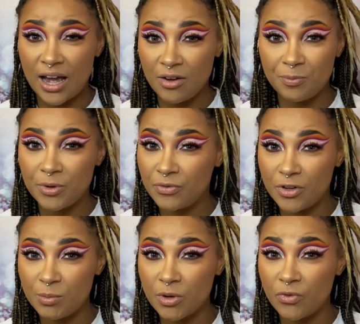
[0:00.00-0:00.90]
I've been
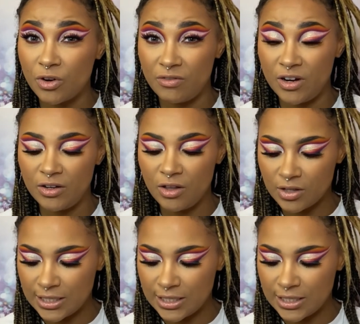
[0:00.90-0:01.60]
filming for a very long